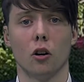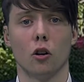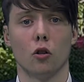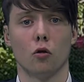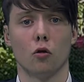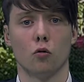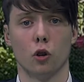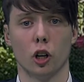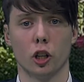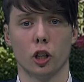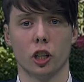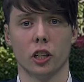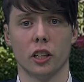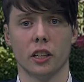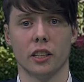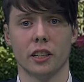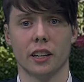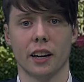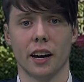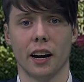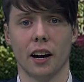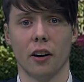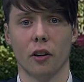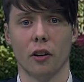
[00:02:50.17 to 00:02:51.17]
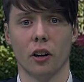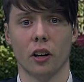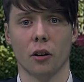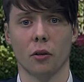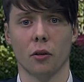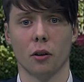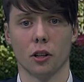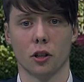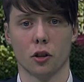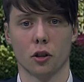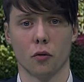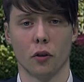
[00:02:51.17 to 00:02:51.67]
Russia is carrying out
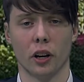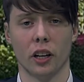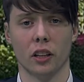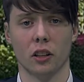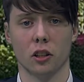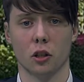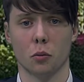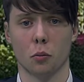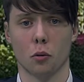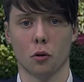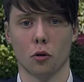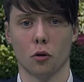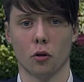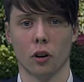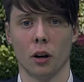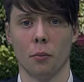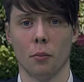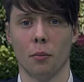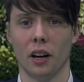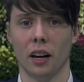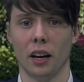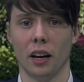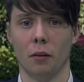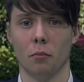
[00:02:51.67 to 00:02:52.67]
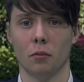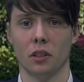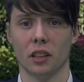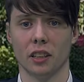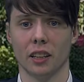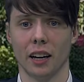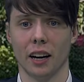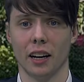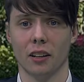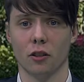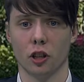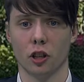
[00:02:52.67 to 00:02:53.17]
a surveillance program aimed at
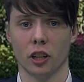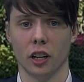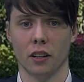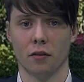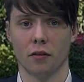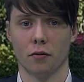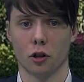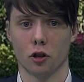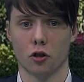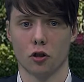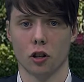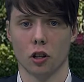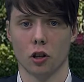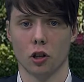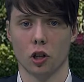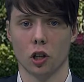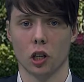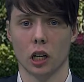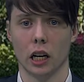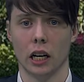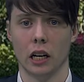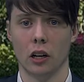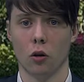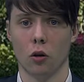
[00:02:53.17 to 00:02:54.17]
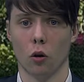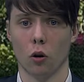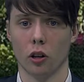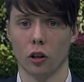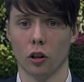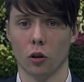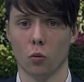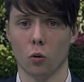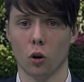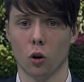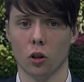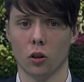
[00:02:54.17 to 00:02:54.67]
energy infrastructure in
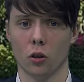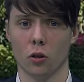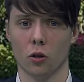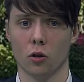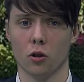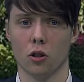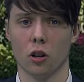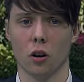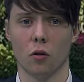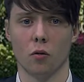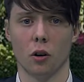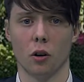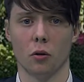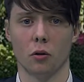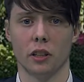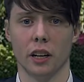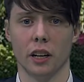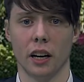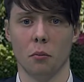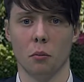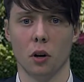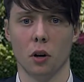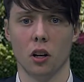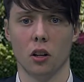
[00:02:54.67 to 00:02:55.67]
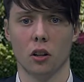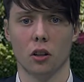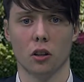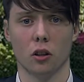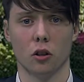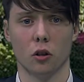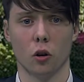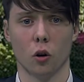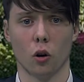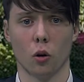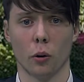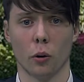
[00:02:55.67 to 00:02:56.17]
Nordic waters around Denmark,
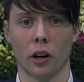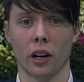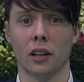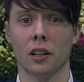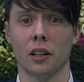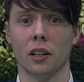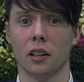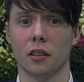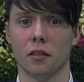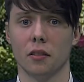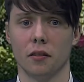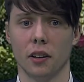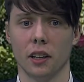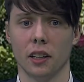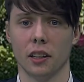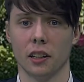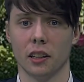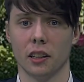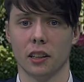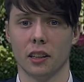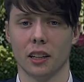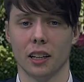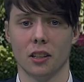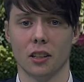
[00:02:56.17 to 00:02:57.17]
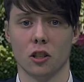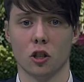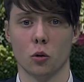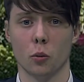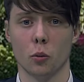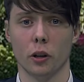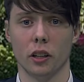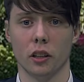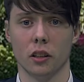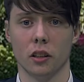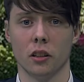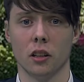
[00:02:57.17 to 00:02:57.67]
Norway, Finland and
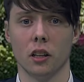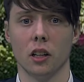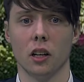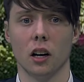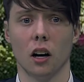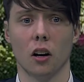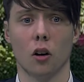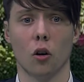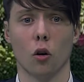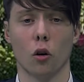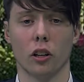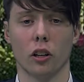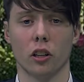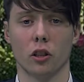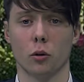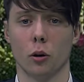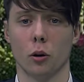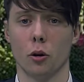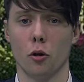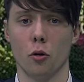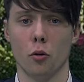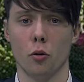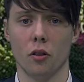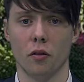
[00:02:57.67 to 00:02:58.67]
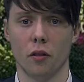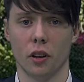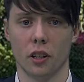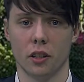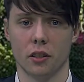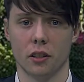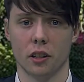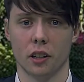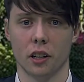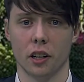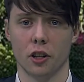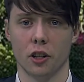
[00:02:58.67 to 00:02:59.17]
Sweden, according to a new
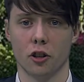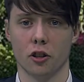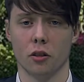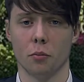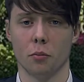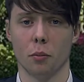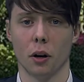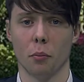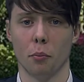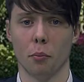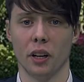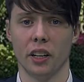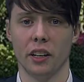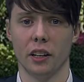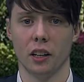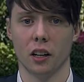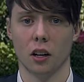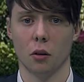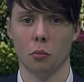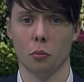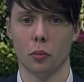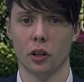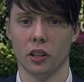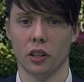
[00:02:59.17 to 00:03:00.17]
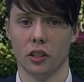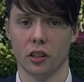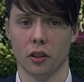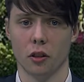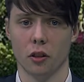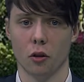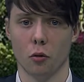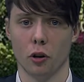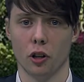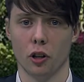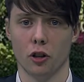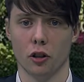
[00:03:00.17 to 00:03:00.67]
investigation by media companies in the
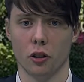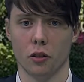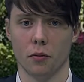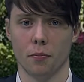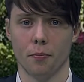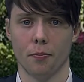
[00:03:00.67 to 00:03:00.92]
region.